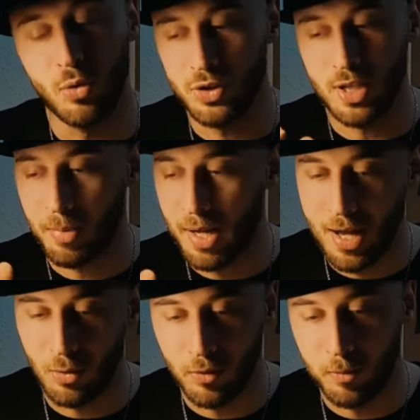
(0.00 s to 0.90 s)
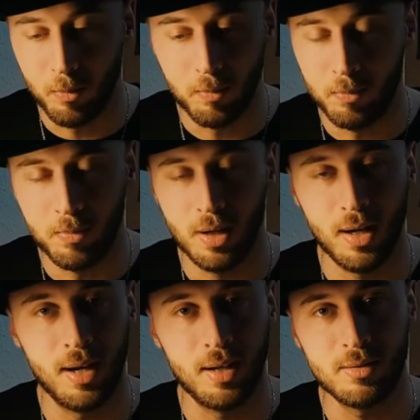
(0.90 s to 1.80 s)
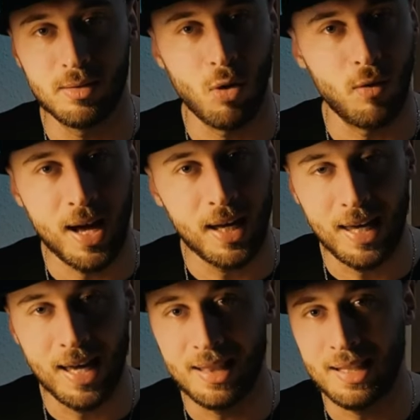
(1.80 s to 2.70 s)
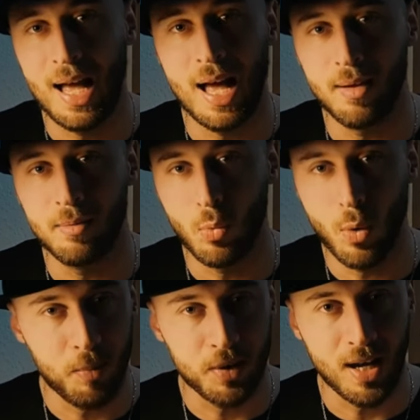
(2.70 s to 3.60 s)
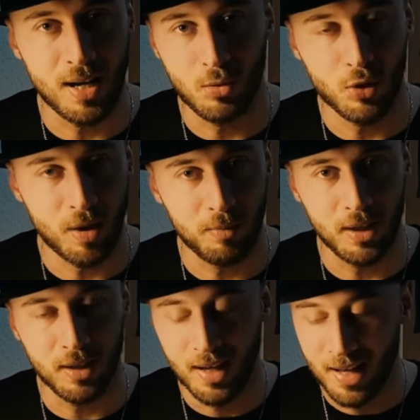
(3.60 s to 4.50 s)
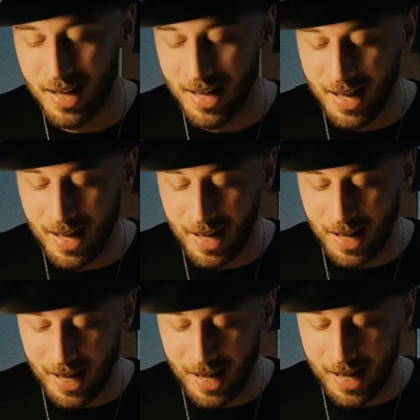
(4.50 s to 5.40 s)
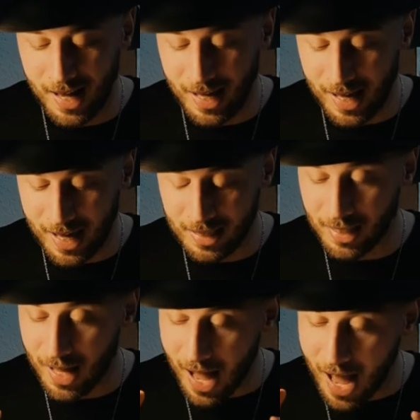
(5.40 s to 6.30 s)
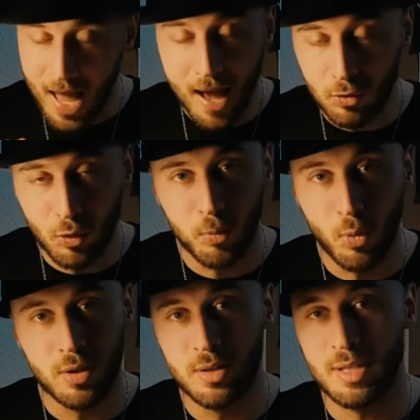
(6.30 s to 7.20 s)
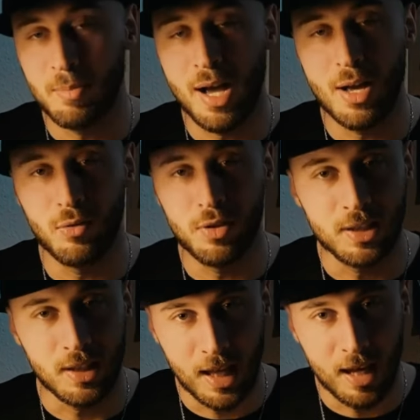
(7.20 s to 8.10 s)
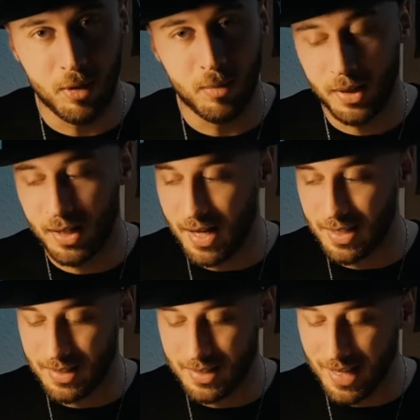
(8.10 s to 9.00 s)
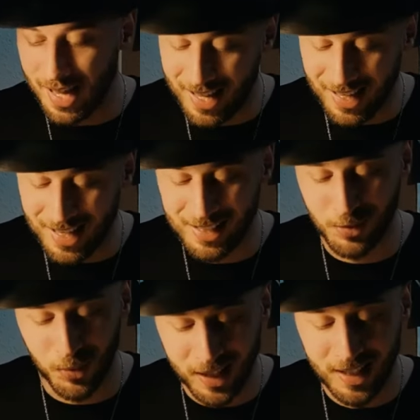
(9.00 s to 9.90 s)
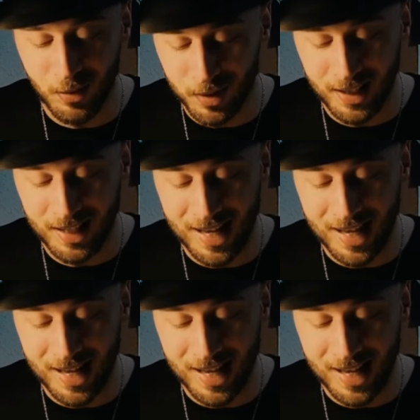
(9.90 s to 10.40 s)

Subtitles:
on some kind of Slovakian website or something. And I have to put some kind of disclaimer because it is really, really